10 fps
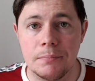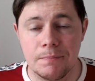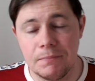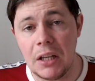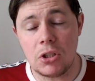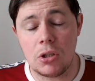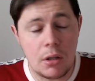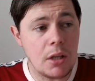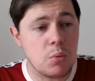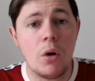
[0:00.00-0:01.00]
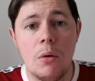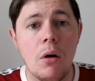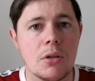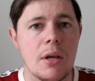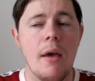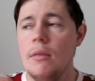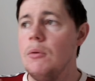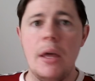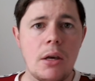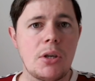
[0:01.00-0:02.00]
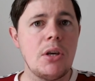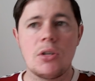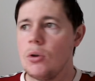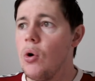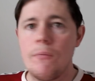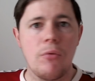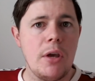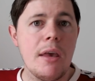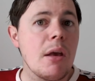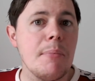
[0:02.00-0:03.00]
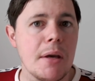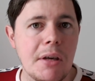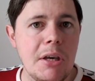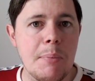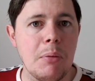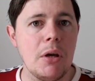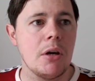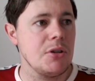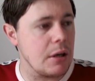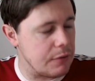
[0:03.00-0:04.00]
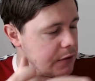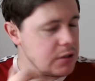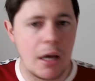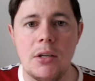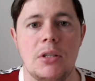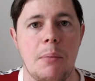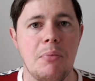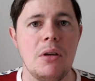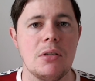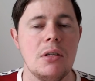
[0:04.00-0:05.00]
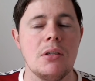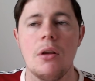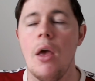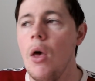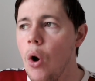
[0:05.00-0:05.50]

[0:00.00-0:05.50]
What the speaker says: That's what he was. Now next season, hopefully he can be a key player. He's had a fantastic pre-season.